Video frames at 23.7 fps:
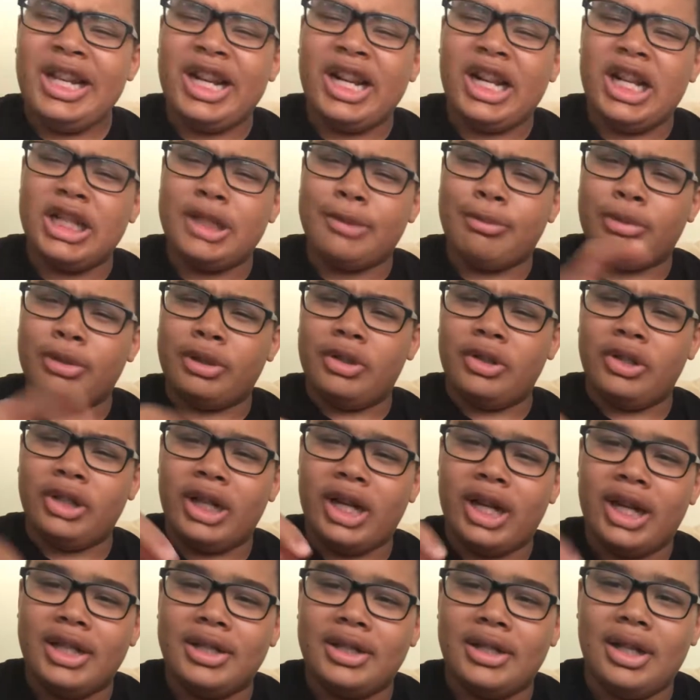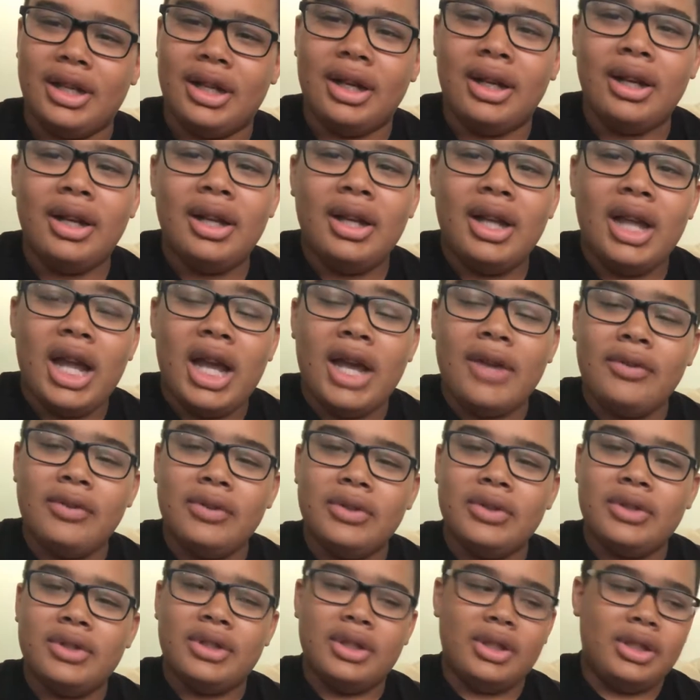in the comments below, guys. Have
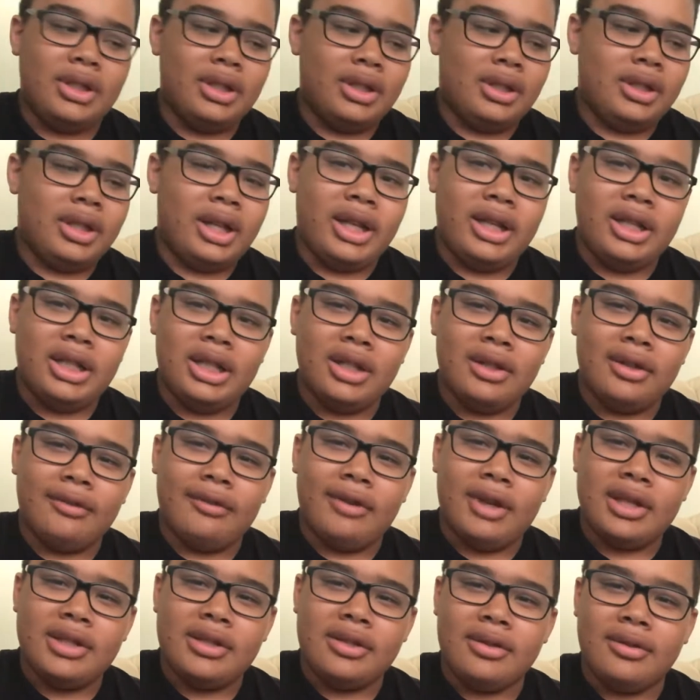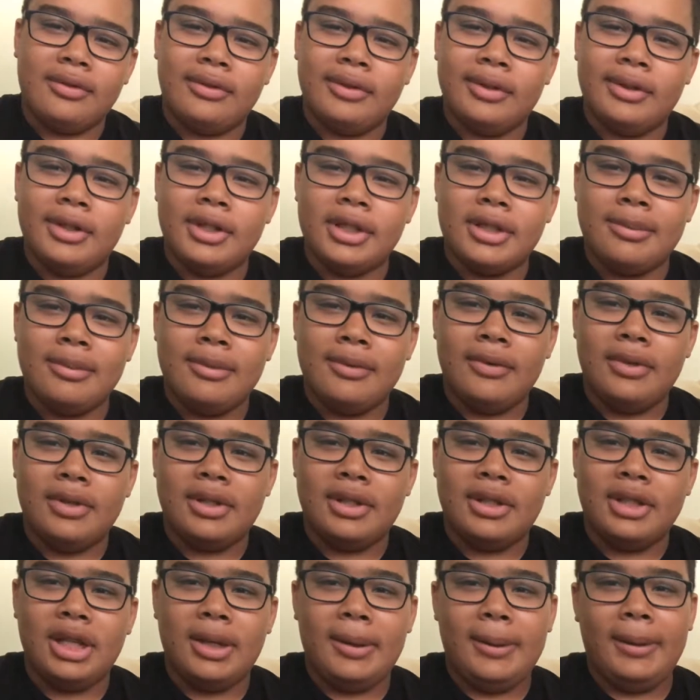you seen any of the Fast and the Furious movies?
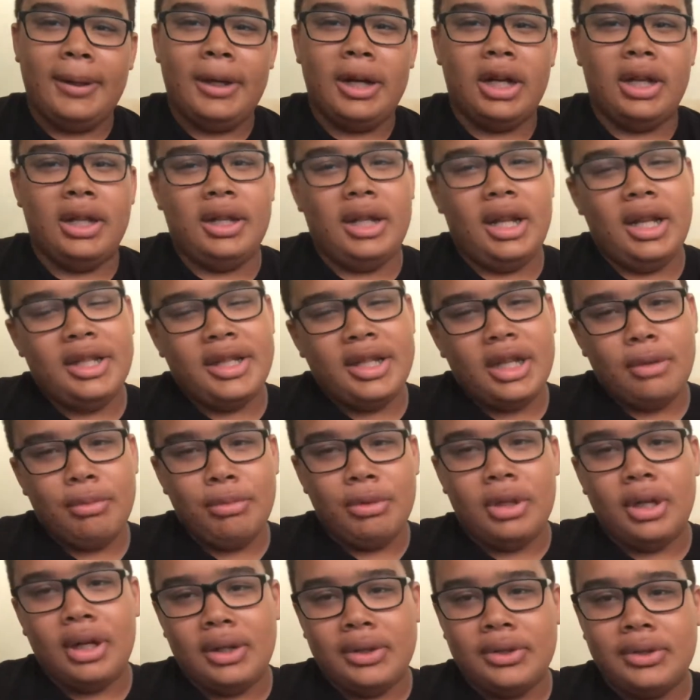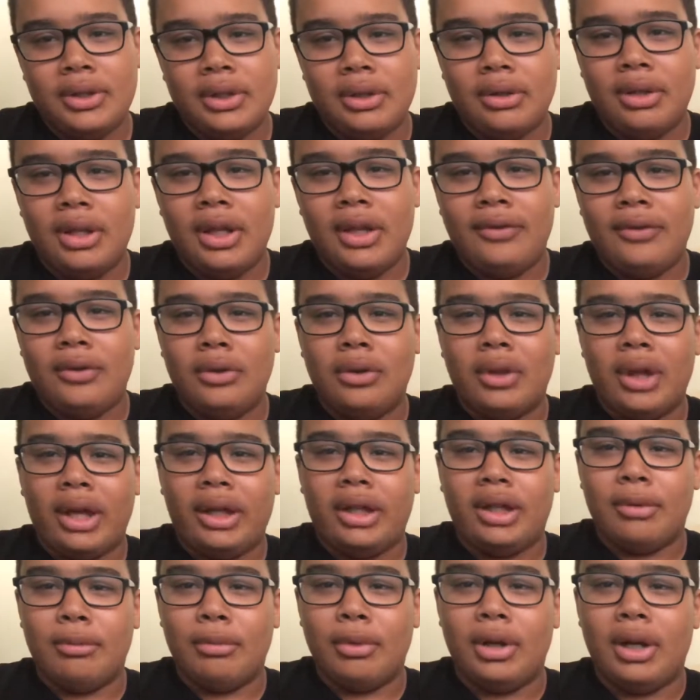And tell me also if you
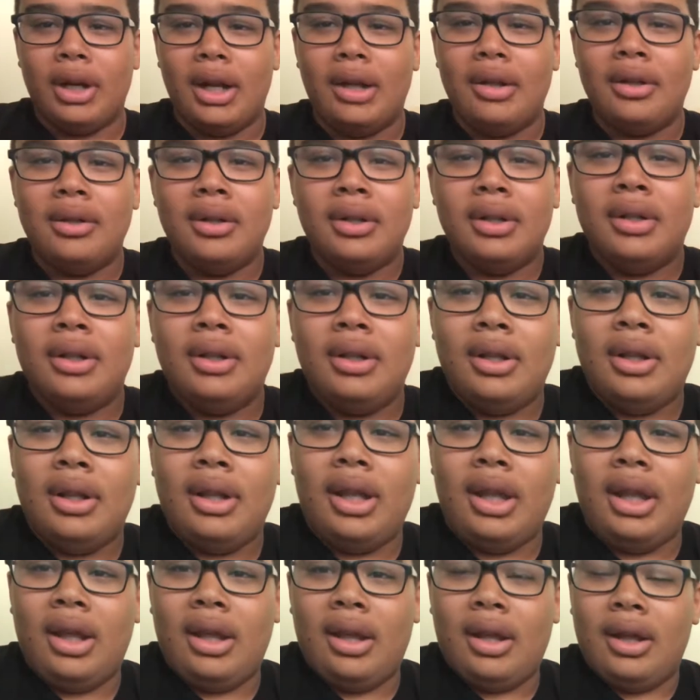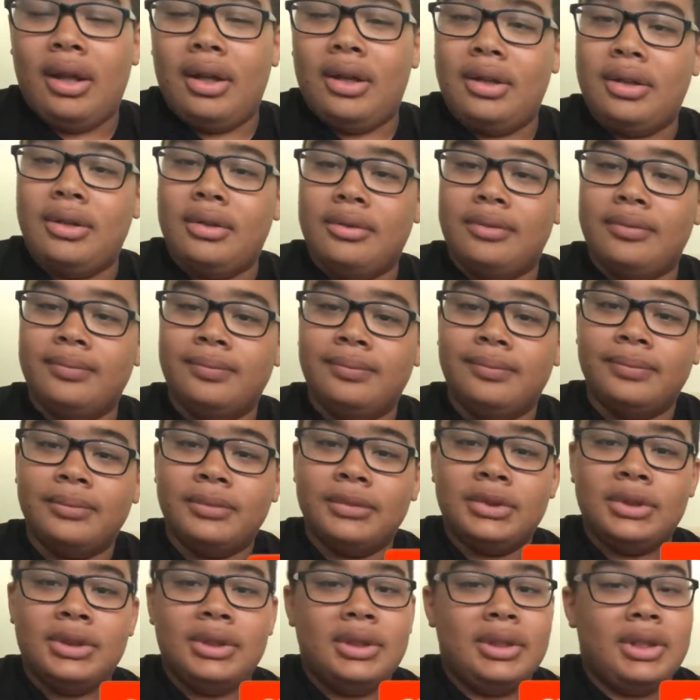like them or not. And
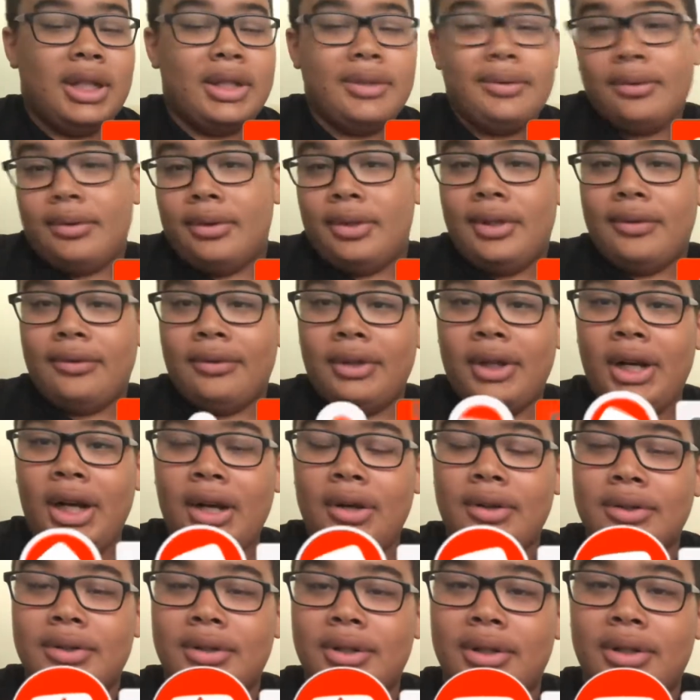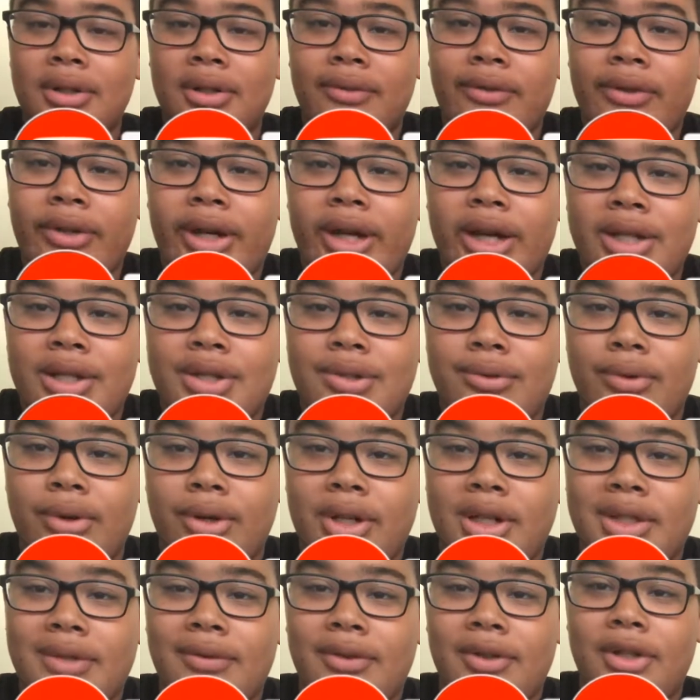that's really it for now. So if you guys
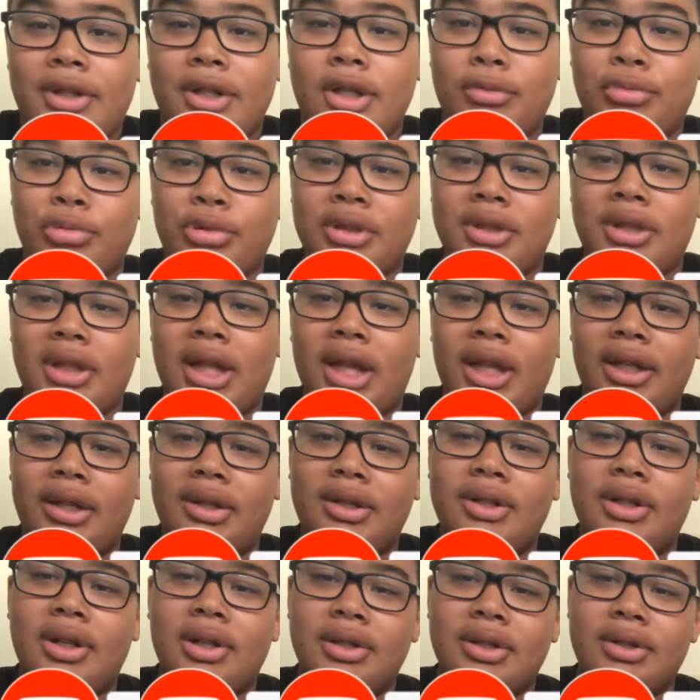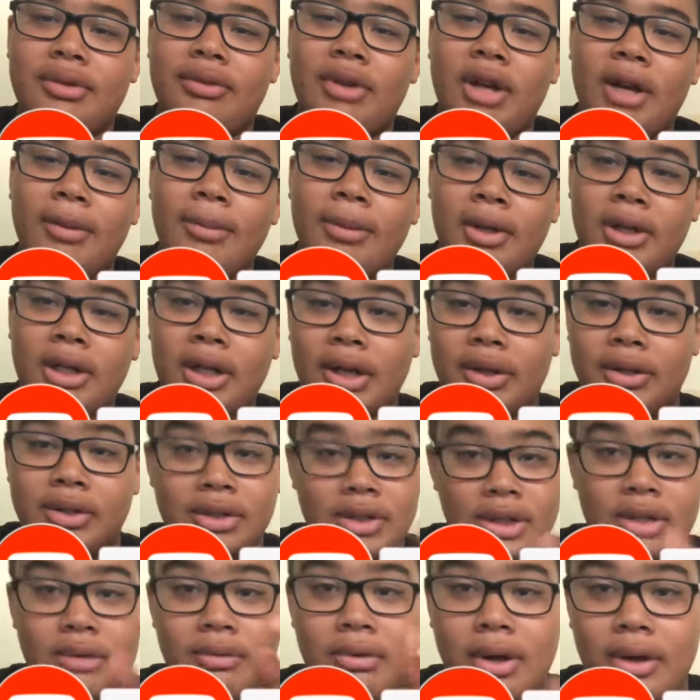enjoyed this video, please like, share, and subscribe. And I'll
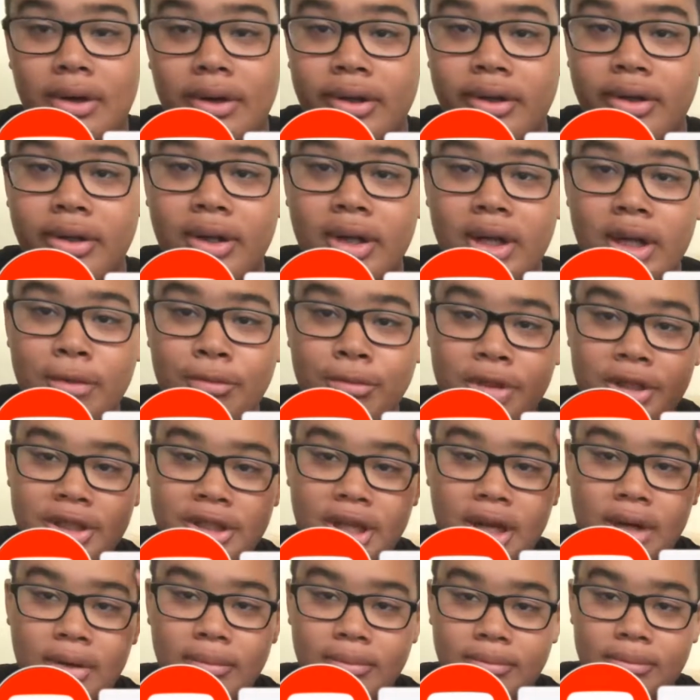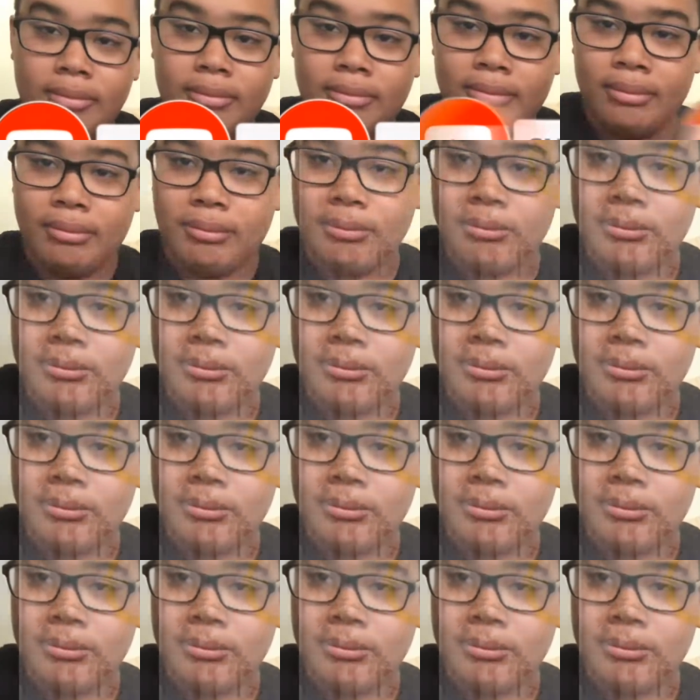see you all later. Peace out.